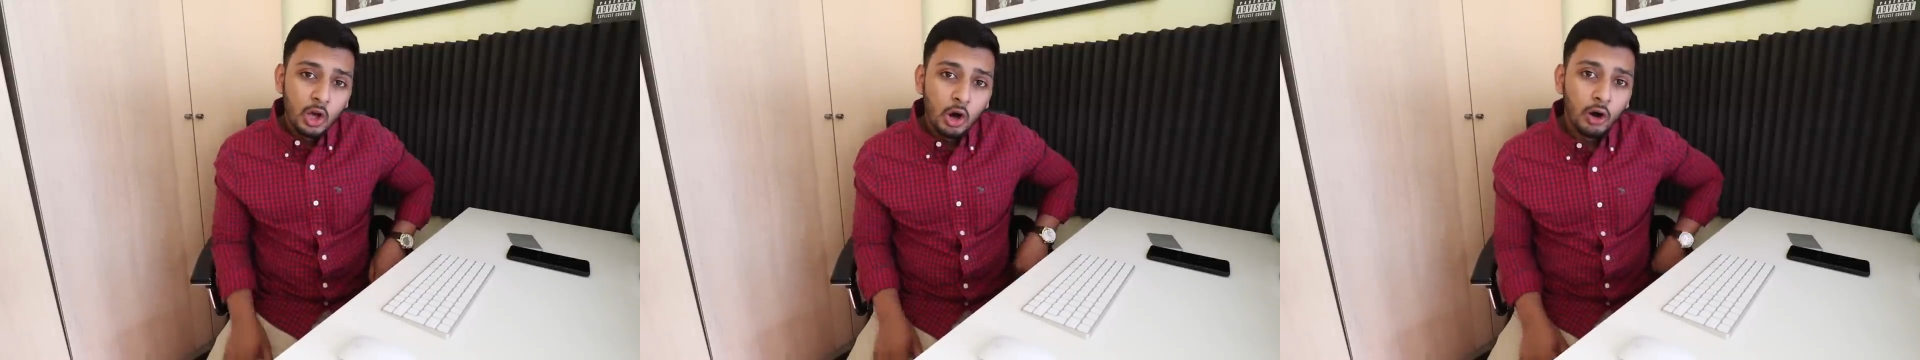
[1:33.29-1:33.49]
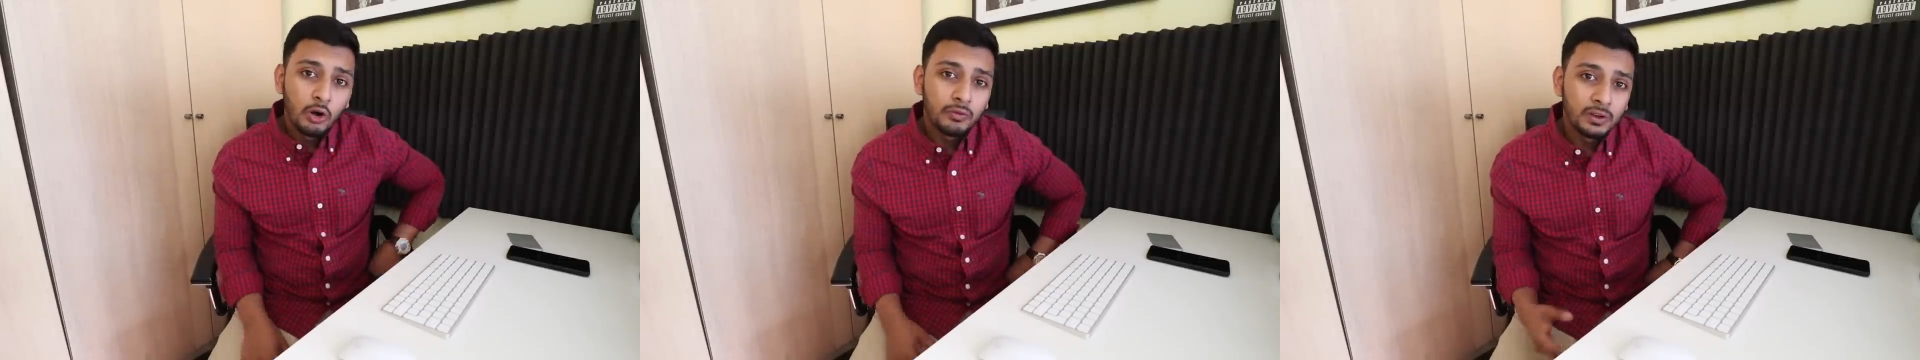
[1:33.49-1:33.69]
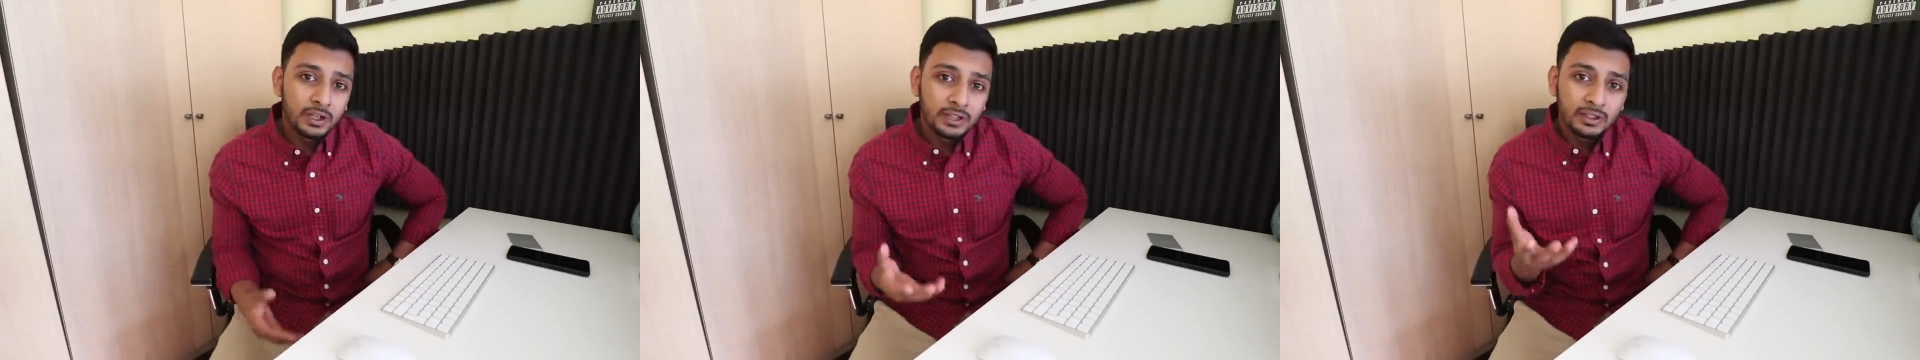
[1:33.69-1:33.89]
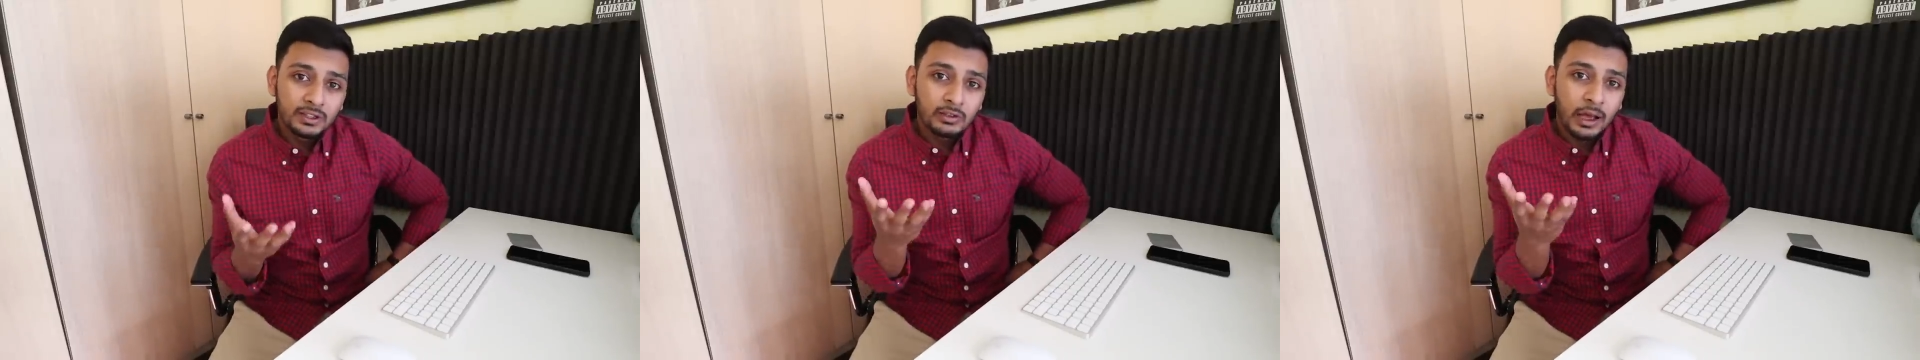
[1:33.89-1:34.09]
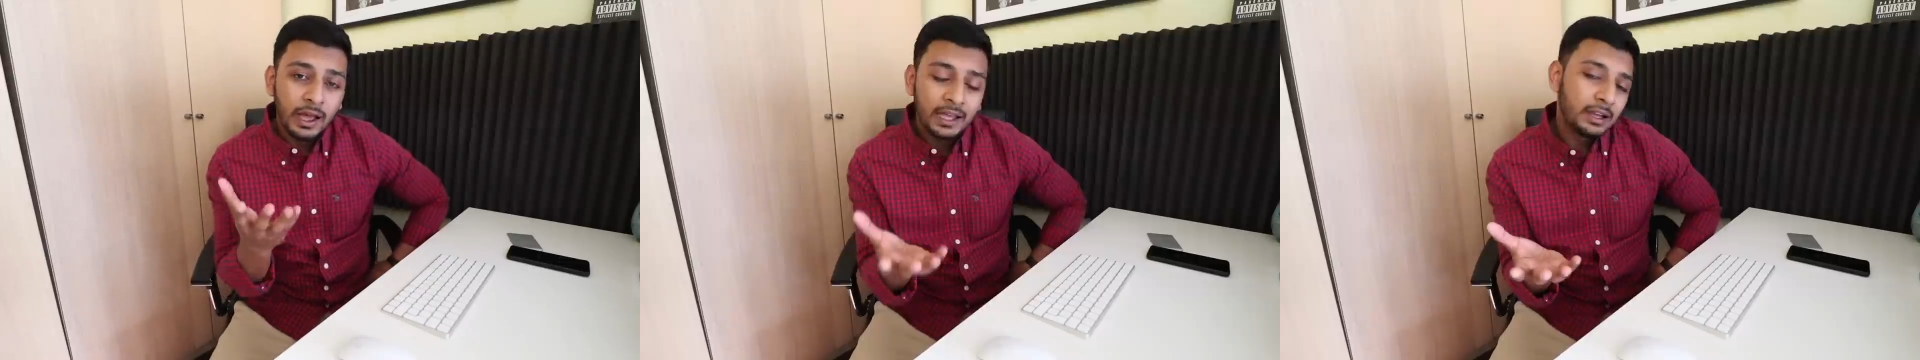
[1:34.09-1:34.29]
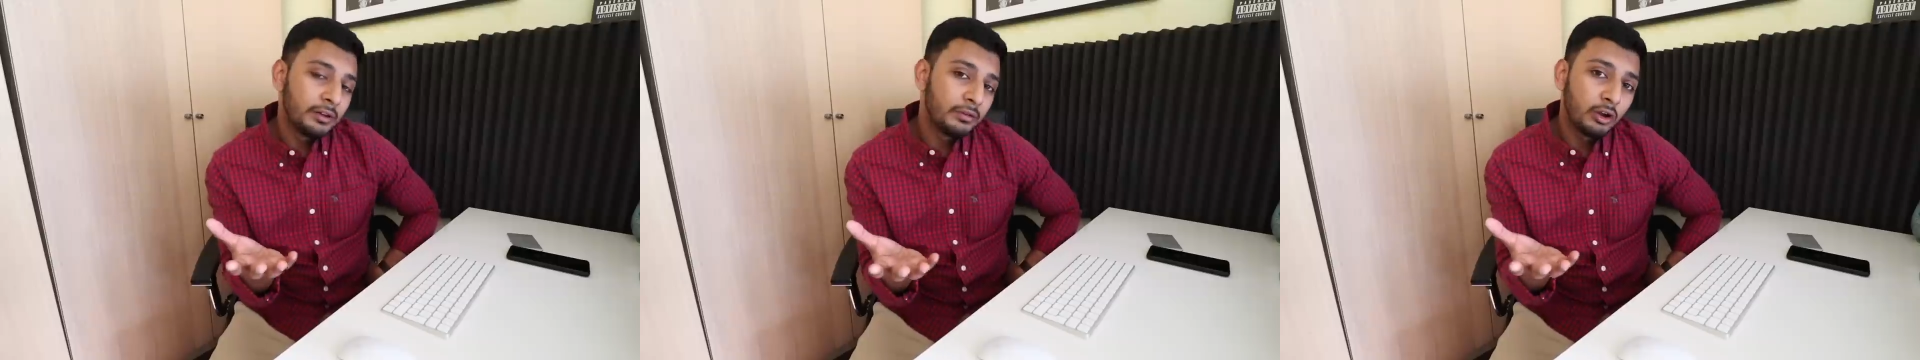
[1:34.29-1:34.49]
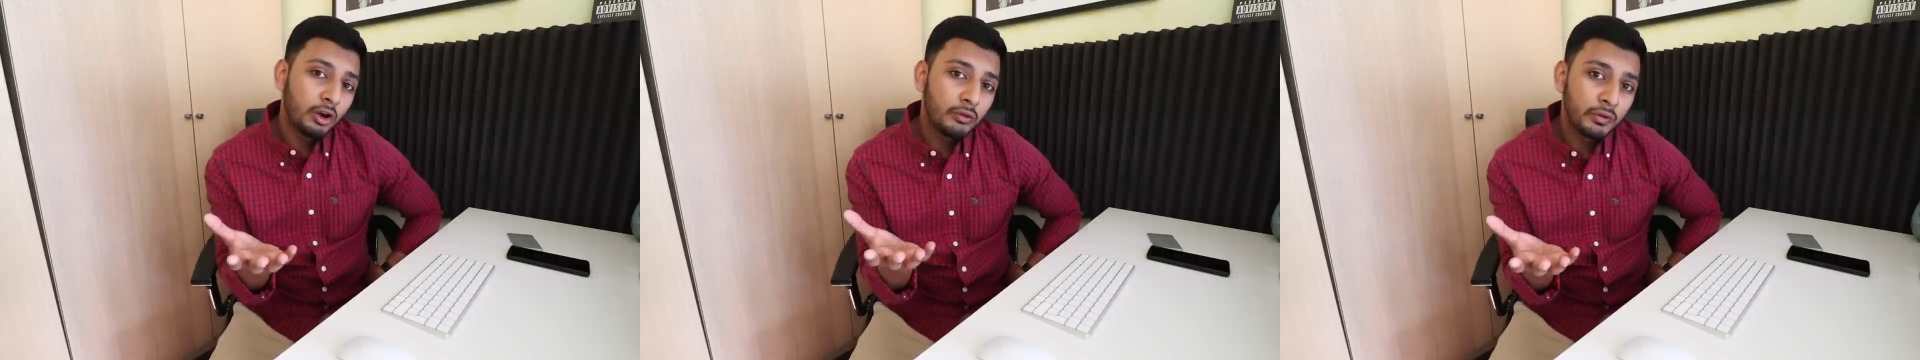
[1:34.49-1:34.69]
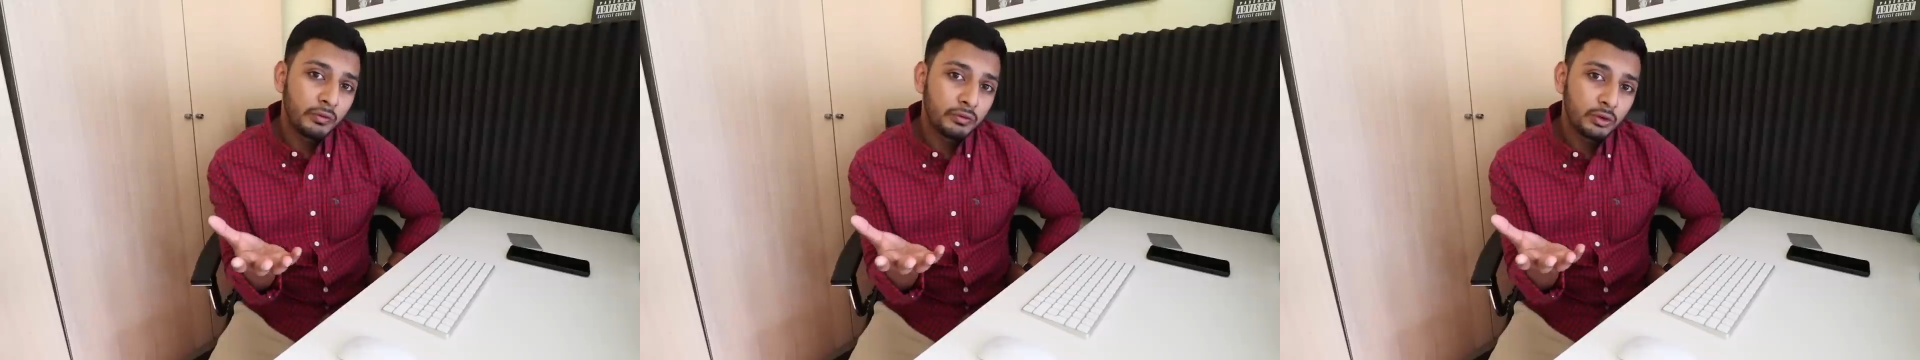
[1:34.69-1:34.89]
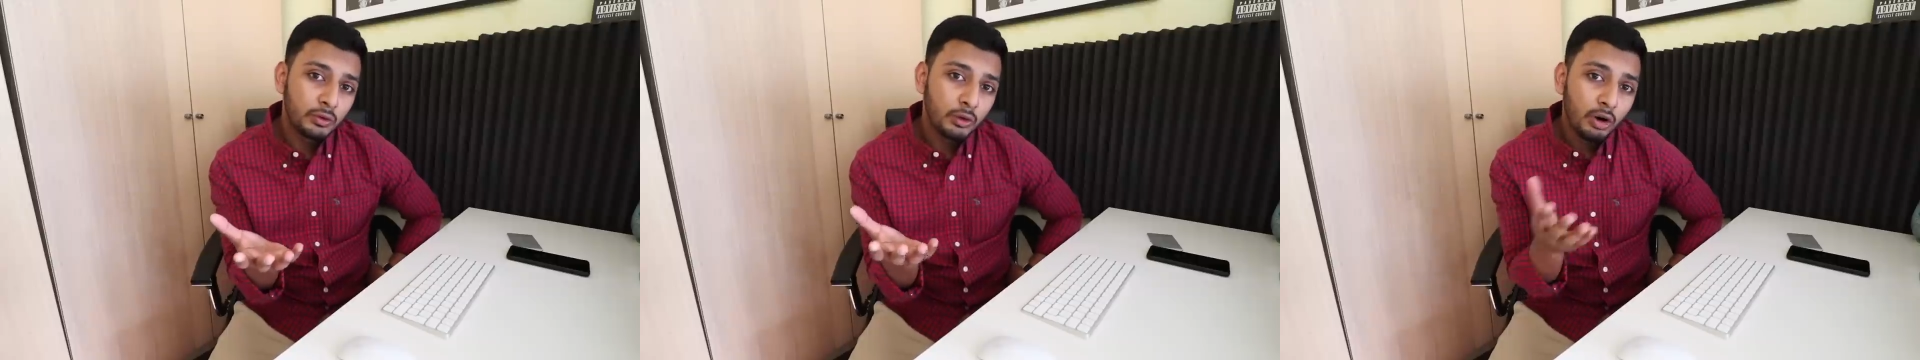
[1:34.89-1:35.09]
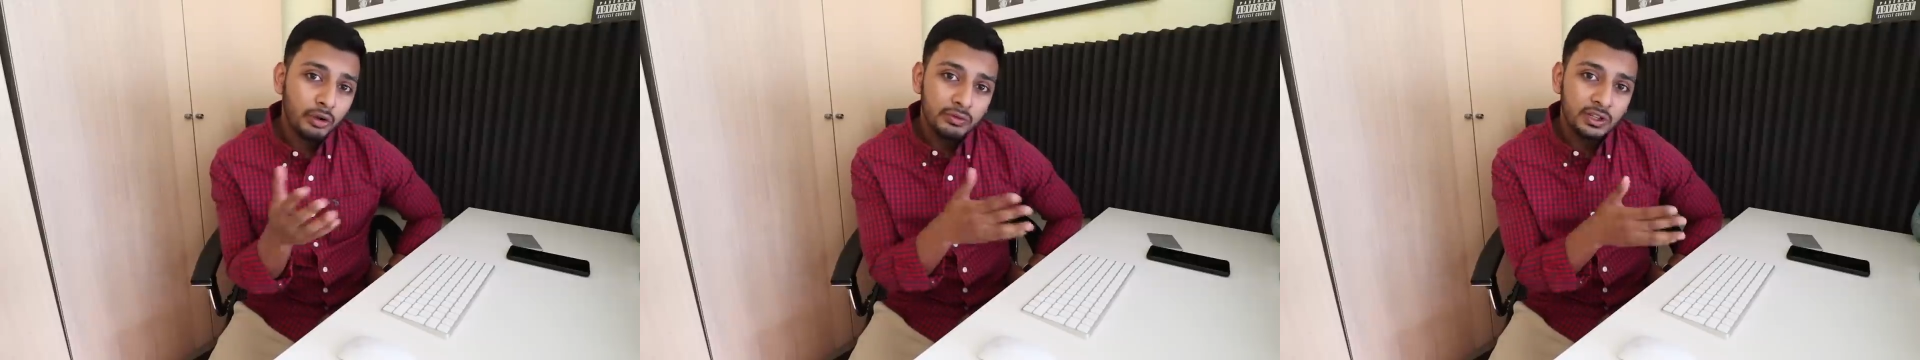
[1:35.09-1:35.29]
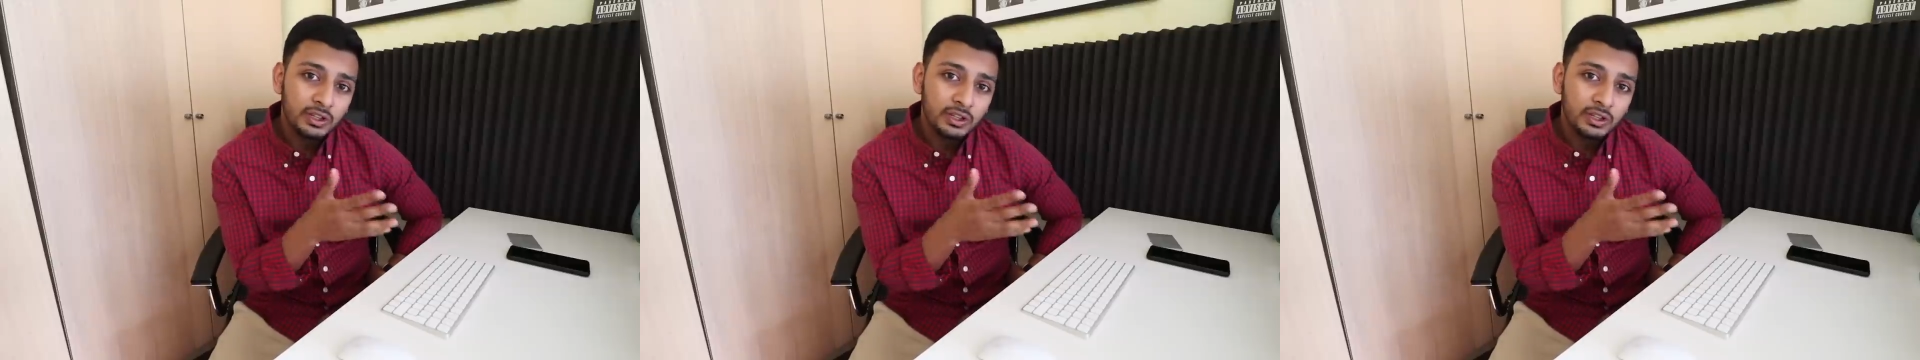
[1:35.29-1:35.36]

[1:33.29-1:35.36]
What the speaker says: hopefully this high level overview of